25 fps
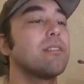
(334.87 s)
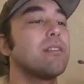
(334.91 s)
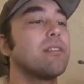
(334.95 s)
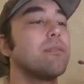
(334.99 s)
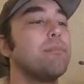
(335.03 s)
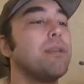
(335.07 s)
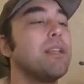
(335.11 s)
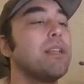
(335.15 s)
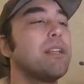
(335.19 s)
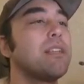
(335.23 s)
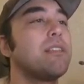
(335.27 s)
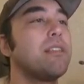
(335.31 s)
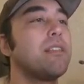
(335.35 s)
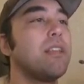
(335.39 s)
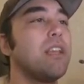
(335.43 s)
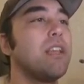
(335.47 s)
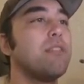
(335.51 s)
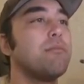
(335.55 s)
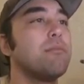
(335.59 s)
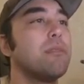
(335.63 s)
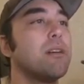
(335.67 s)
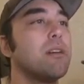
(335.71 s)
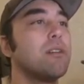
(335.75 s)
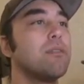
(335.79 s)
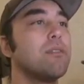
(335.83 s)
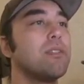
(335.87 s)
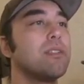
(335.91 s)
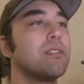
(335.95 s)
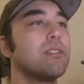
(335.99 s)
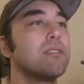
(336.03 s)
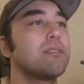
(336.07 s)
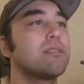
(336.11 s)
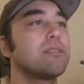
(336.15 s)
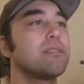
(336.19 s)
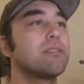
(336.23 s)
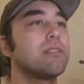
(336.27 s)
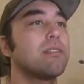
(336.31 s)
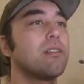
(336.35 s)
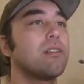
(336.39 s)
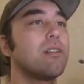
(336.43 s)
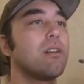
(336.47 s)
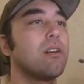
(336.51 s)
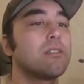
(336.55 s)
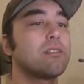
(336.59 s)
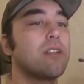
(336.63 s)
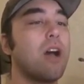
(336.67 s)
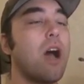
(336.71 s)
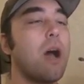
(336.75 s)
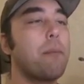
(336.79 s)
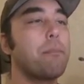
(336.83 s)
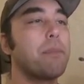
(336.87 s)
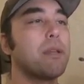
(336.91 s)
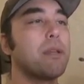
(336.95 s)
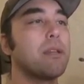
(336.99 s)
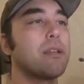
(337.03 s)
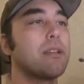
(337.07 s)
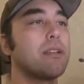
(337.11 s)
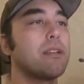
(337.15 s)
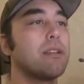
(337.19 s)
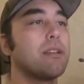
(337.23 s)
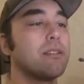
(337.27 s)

A big theme of this topic